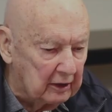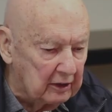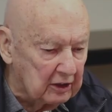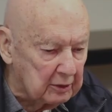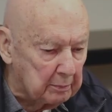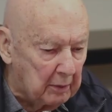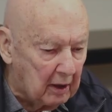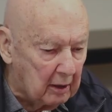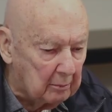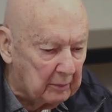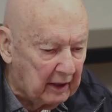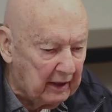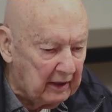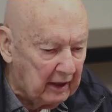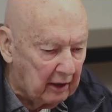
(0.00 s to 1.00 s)
in this
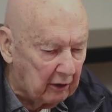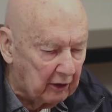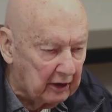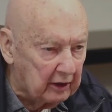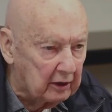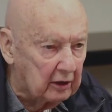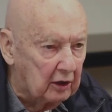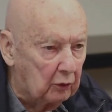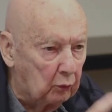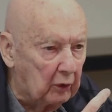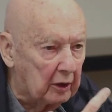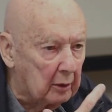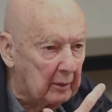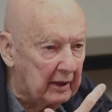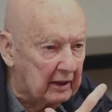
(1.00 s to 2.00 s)
Bombay area
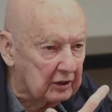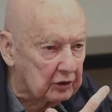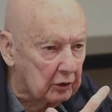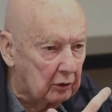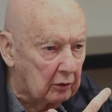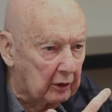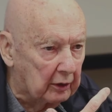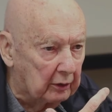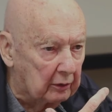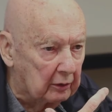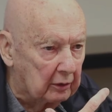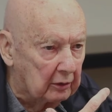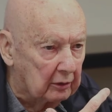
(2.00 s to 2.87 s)
with a mask on.